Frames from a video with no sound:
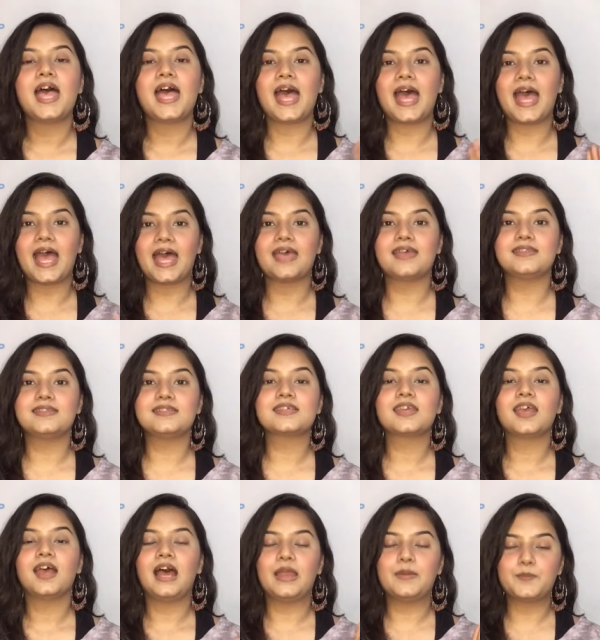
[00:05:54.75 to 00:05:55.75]
and
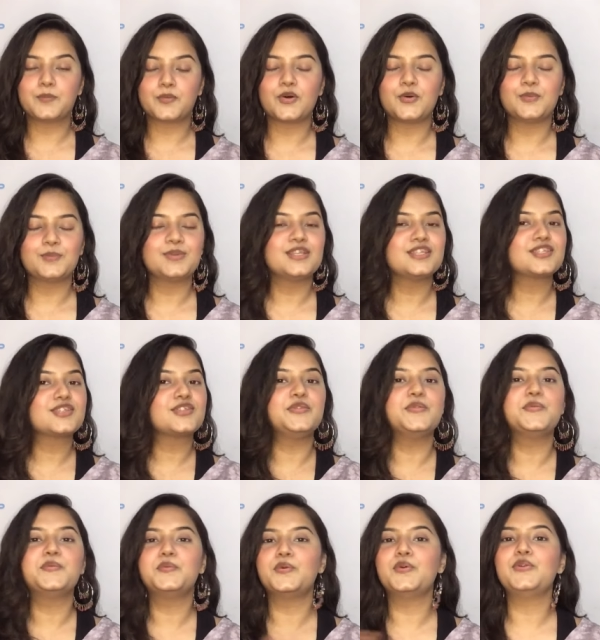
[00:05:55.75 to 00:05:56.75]
I promise you
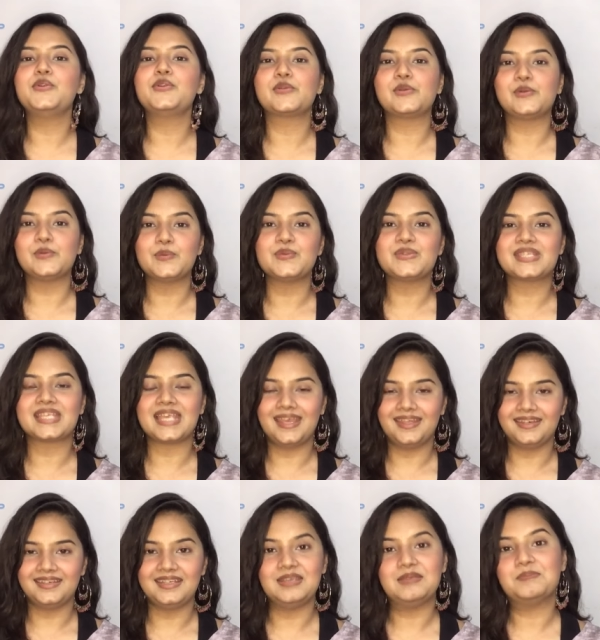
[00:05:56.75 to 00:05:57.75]
won't lose
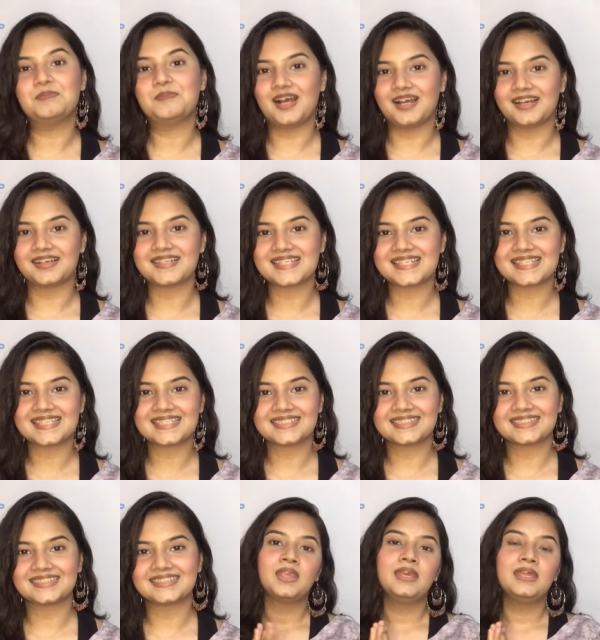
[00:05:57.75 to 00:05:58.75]
any marks
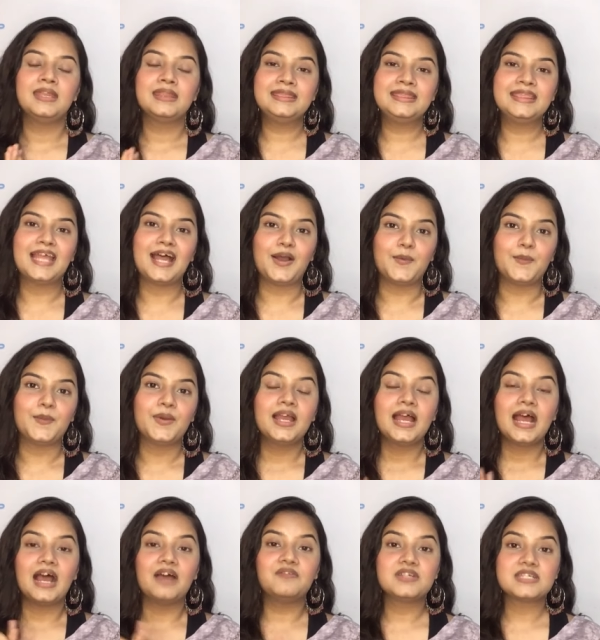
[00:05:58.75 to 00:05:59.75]
now our